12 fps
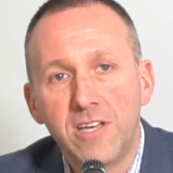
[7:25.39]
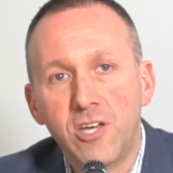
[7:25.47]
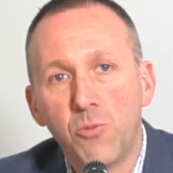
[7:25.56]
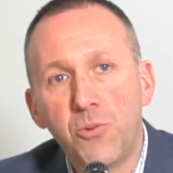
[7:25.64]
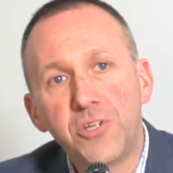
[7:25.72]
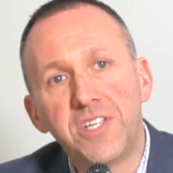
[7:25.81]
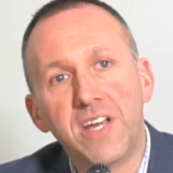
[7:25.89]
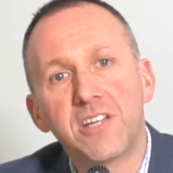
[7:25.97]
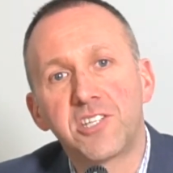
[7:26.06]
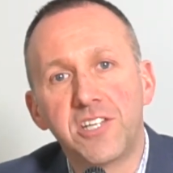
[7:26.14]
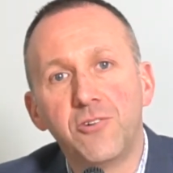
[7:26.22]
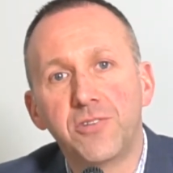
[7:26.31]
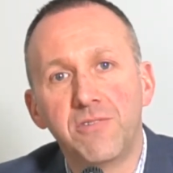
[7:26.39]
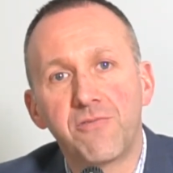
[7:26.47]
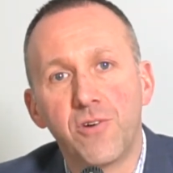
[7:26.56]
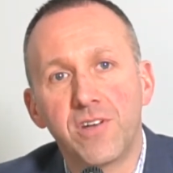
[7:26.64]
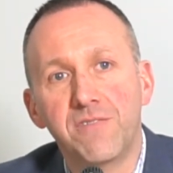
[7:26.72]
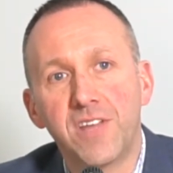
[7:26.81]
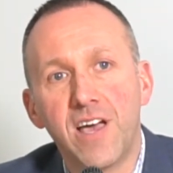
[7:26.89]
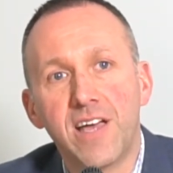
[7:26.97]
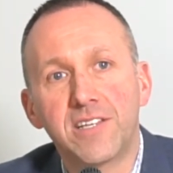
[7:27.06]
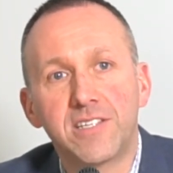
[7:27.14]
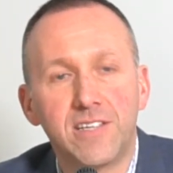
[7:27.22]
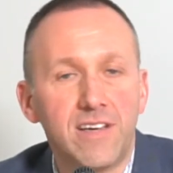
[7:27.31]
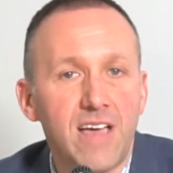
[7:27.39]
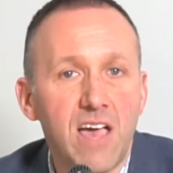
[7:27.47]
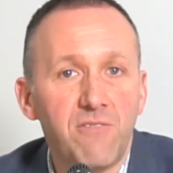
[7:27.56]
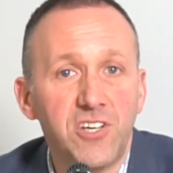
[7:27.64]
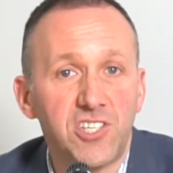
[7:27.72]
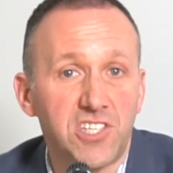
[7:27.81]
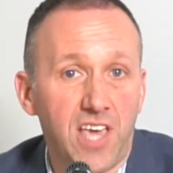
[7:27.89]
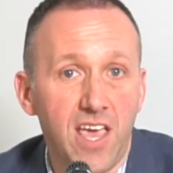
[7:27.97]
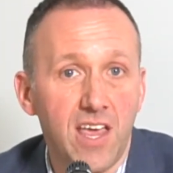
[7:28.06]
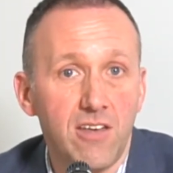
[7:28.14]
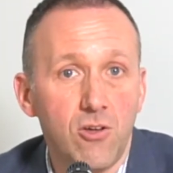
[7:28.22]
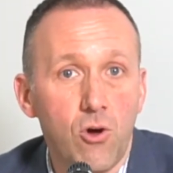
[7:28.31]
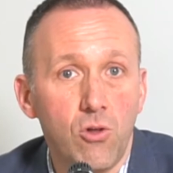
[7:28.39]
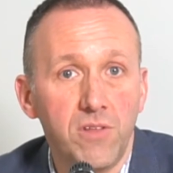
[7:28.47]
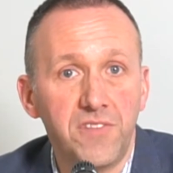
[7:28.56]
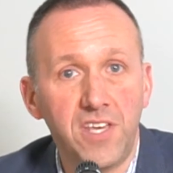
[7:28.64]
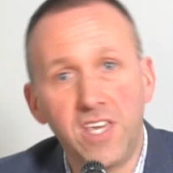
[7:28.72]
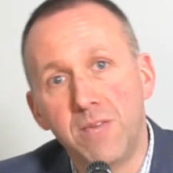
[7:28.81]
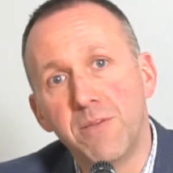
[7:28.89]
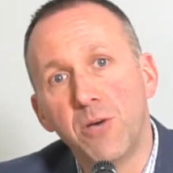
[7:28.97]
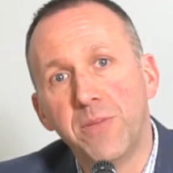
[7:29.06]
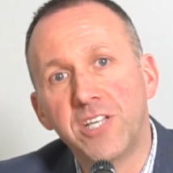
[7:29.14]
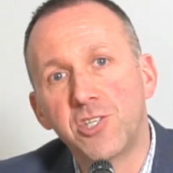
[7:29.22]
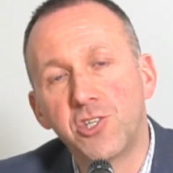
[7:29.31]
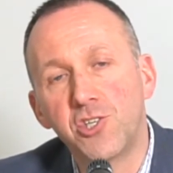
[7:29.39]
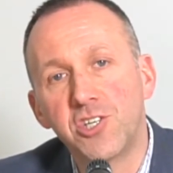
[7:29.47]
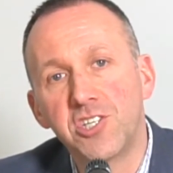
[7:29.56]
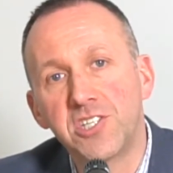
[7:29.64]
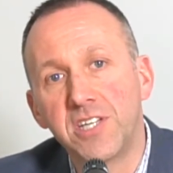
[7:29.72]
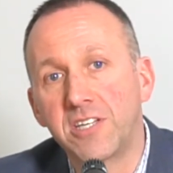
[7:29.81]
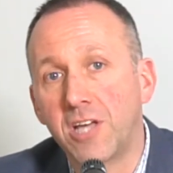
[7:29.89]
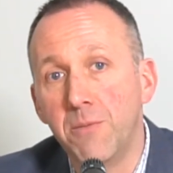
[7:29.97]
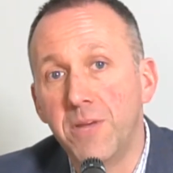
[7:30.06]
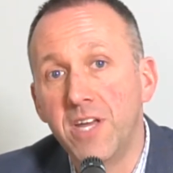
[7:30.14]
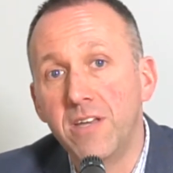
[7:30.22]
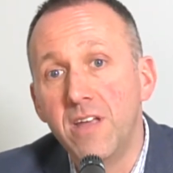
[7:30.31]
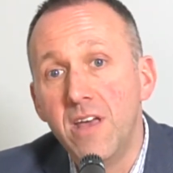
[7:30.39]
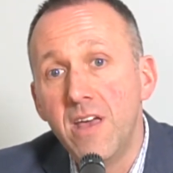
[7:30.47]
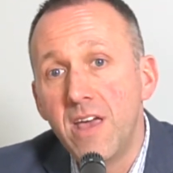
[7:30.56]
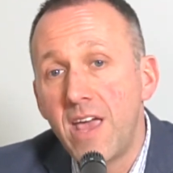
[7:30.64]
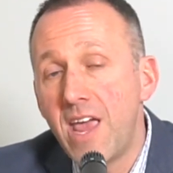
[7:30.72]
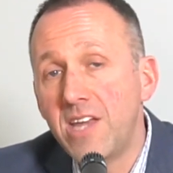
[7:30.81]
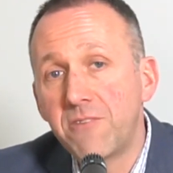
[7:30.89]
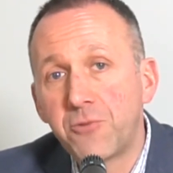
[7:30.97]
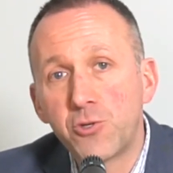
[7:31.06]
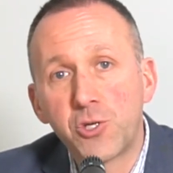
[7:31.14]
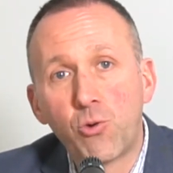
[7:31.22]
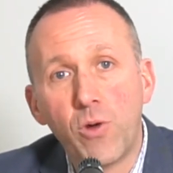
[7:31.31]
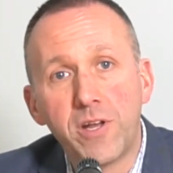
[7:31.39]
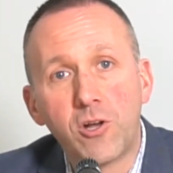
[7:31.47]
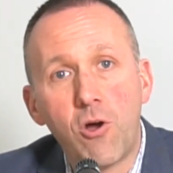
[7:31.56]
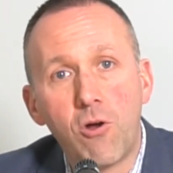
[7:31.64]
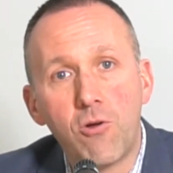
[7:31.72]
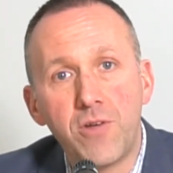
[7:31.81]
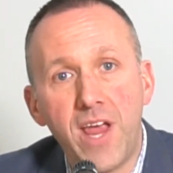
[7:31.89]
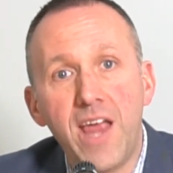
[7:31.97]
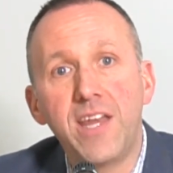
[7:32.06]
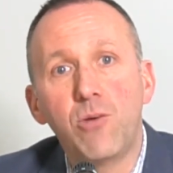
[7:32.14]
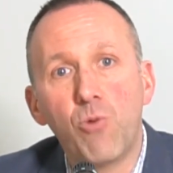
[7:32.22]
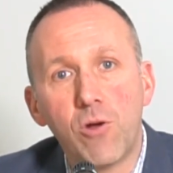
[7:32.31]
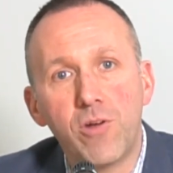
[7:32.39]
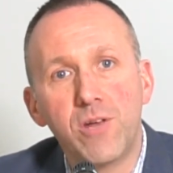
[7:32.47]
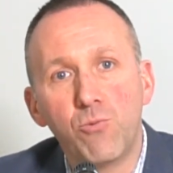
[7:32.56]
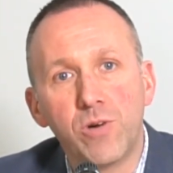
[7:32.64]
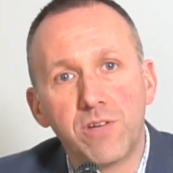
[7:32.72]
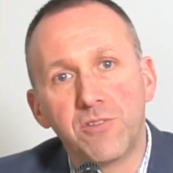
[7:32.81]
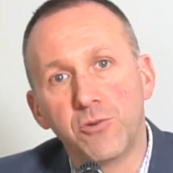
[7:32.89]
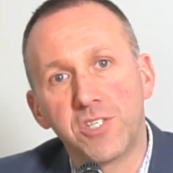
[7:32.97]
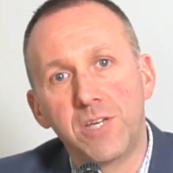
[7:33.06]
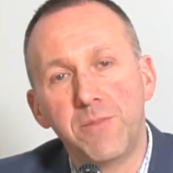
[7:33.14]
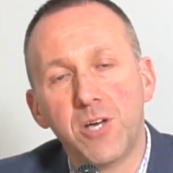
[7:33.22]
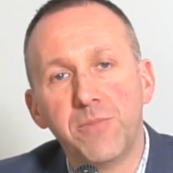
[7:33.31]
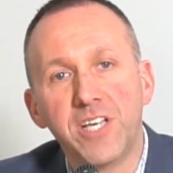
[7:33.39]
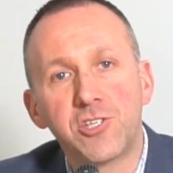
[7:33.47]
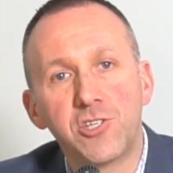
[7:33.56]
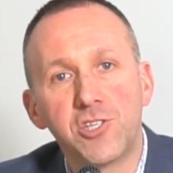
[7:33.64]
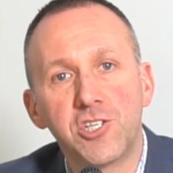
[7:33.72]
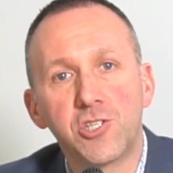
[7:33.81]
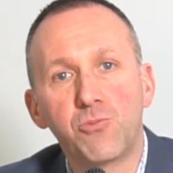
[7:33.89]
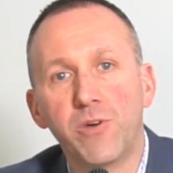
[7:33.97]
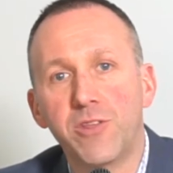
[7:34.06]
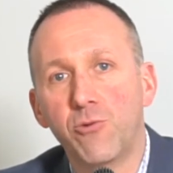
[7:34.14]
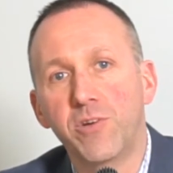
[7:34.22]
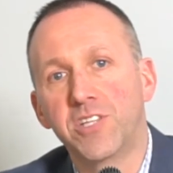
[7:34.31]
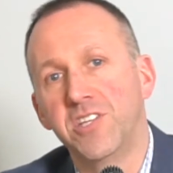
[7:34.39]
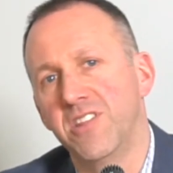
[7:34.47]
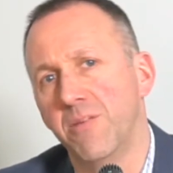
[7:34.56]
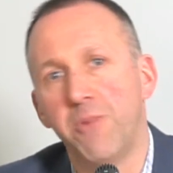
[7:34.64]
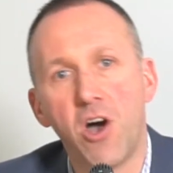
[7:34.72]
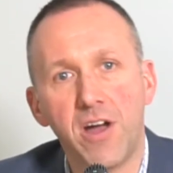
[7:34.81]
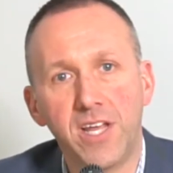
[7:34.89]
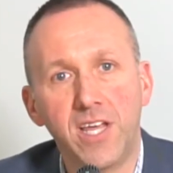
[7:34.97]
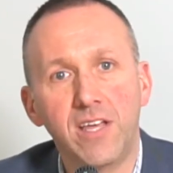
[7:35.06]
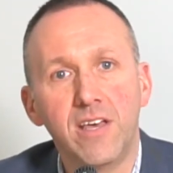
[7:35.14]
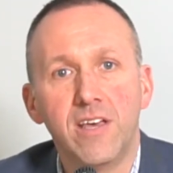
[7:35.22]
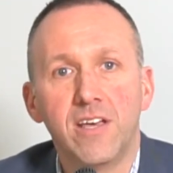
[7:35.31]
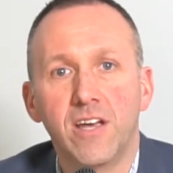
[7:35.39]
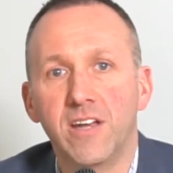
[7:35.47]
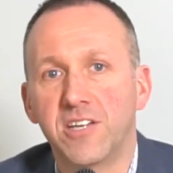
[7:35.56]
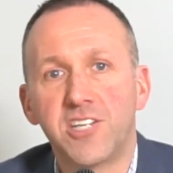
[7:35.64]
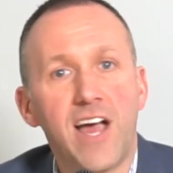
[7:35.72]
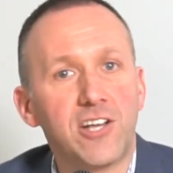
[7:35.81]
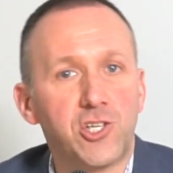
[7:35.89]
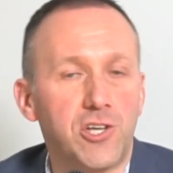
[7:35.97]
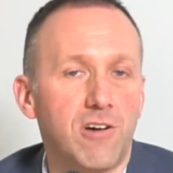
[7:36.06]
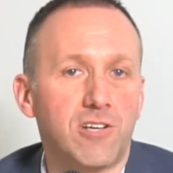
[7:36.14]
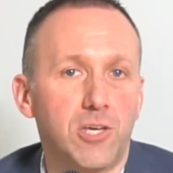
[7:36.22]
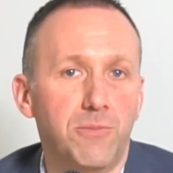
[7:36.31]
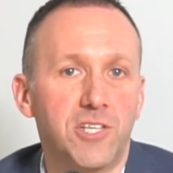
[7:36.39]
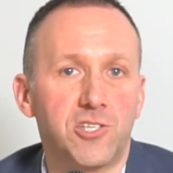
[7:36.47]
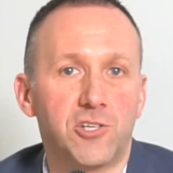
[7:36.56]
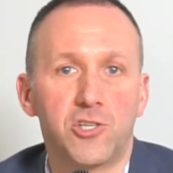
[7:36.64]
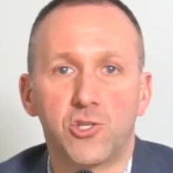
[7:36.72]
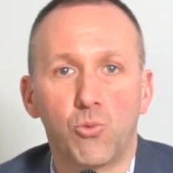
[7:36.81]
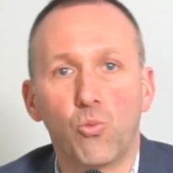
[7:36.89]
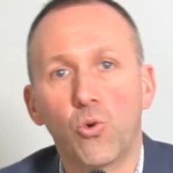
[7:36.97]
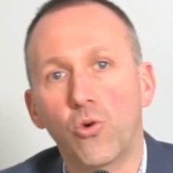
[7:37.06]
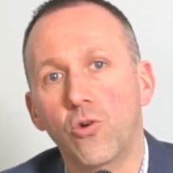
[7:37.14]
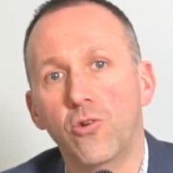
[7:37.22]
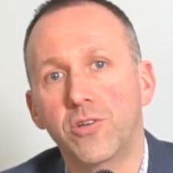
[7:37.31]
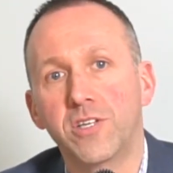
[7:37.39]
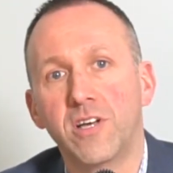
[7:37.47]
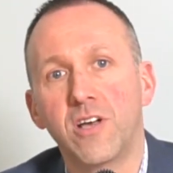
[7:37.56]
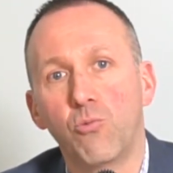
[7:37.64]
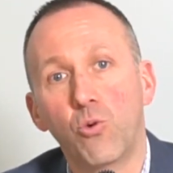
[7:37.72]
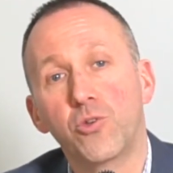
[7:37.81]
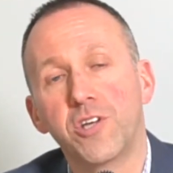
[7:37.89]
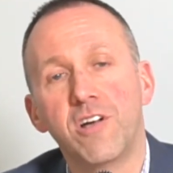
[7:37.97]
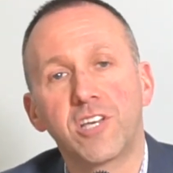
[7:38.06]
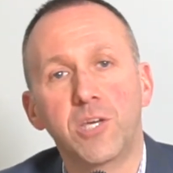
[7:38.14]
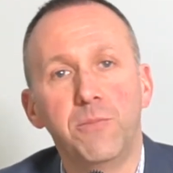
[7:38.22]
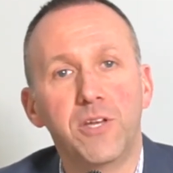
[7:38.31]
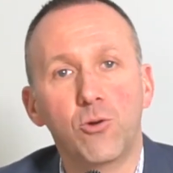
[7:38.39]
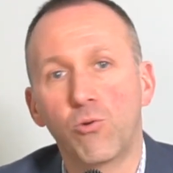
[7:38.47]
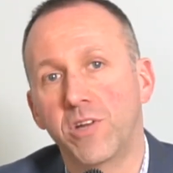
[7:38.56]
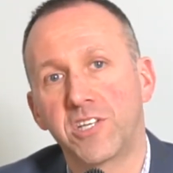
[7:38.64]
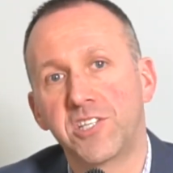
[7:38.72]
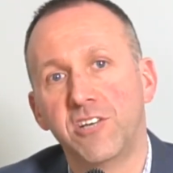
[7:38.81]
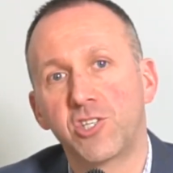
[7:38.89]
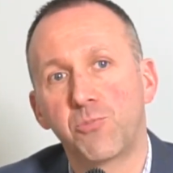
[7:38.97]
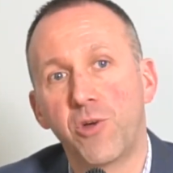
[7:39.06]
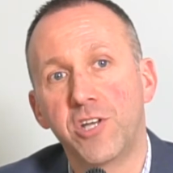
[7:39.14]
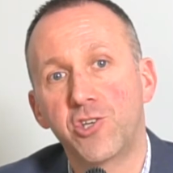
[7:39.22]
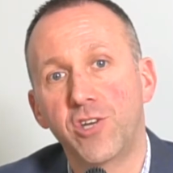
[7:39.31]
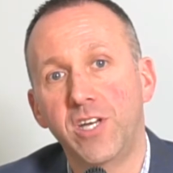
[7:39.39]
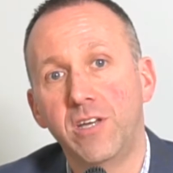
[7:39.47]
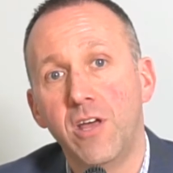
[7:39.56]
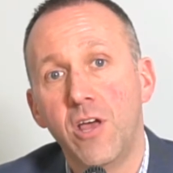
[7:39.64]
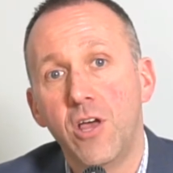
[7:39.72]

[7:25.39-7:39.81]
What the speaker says: Put DataStealth in front of that, have us scan all of the email messages that come in, and if there's a credit card anywhere in one of those email messages, whether it's in the body, an attached document such as a Word document or an Excel spreadsheet,